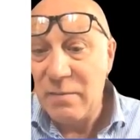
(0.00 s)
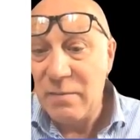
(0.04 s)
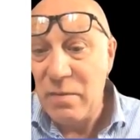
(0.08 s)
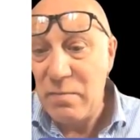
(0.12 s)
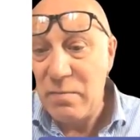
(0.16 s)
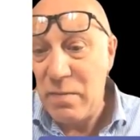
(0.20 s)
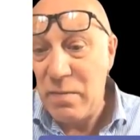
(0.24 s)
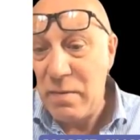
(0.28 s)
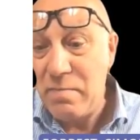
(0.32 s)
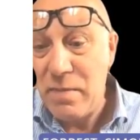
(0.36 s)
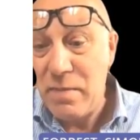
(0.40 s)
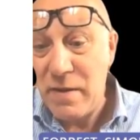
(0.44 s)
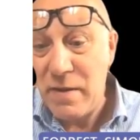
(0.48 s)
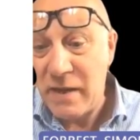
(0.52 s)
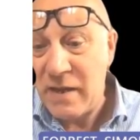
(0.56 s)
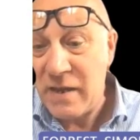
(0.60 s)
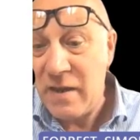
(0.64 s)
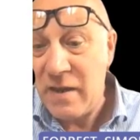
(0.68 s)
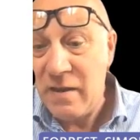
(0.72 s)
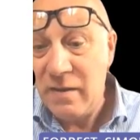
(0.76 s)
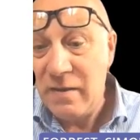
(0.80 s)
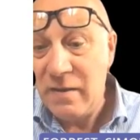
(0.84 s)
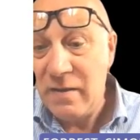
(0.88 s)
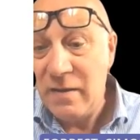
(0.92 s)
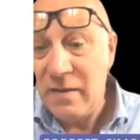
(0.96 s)
but be
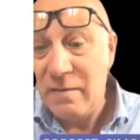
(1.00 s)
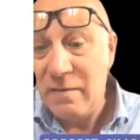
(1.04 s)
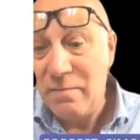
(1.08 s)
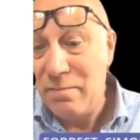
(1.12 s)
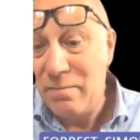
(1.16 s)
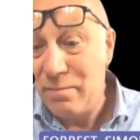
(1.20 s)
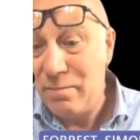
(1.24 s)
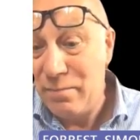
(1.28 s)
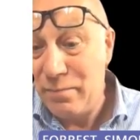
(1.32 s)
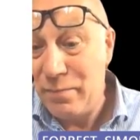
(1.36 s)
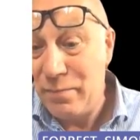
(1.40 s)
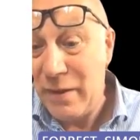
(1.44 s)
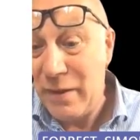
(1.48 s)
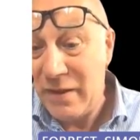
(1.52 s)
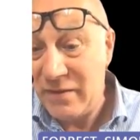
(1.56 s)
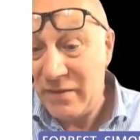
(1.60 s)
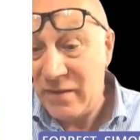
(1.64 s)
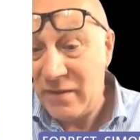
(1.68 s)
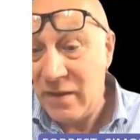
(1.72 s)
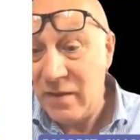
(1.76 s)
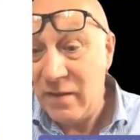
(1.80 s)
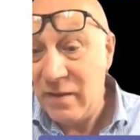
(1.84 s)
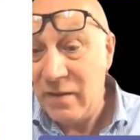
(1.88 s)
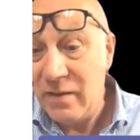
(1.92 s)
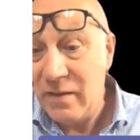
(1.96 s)
bigger,
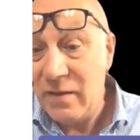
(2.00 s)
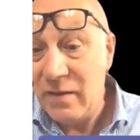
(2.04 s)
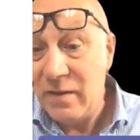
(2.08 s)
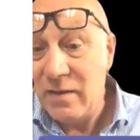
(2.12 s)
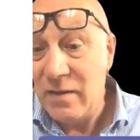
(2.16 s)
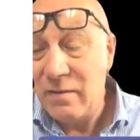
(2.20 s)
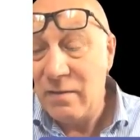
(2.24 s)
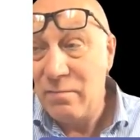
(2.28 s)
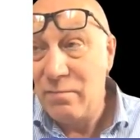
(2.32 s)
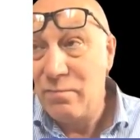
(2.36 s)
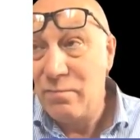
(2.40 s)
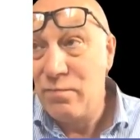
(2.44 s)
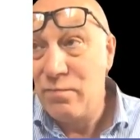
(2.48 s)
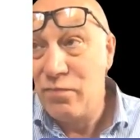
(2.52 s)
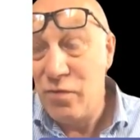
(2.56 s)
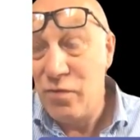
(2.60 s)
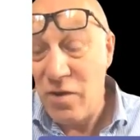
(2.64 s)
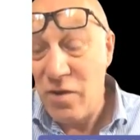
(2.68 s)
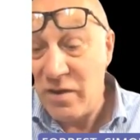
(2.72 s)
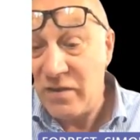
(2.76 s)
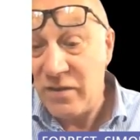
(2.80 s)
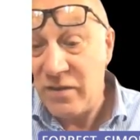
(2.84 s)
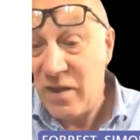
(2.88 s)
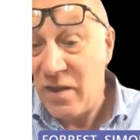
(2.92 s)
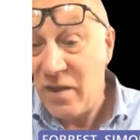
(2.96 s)
better,
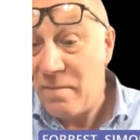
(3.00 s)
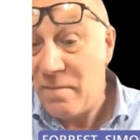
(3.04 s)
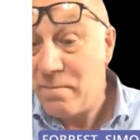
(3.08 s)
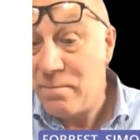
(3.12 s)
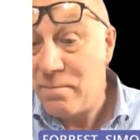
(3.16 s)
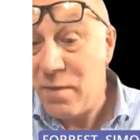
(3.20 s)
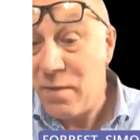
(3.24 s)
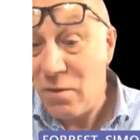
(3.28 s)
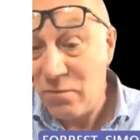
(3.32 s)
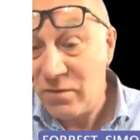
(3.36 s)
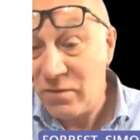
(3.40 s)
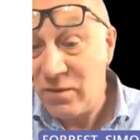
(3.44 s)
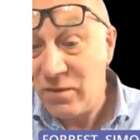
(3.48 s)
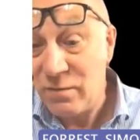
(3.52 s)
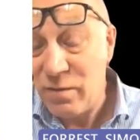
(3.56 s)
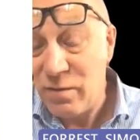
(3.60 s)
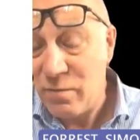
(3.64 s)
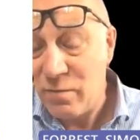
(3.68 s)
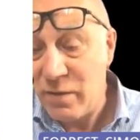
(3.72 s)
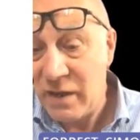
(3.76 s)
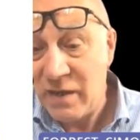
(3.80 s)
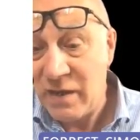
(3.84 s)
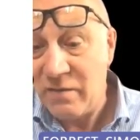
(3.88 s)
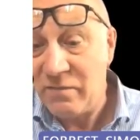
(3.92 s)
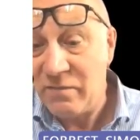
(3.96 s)
brighter and bolder
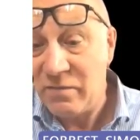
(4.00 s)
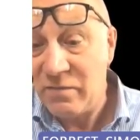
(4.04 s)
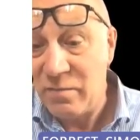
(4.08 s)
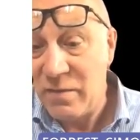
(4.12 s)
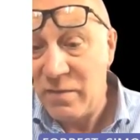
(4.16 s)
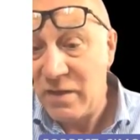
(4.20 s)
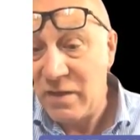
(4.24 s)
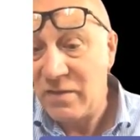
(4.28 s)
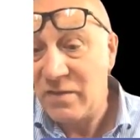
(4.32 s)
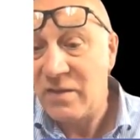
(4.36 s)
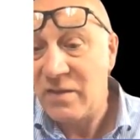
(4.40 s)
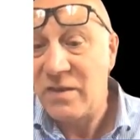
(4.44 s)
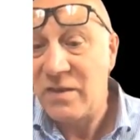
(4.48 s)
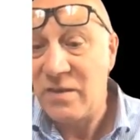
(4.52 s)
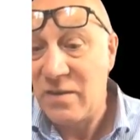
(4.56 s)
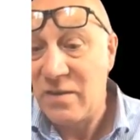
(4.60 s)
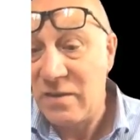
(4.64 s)
when we come from the other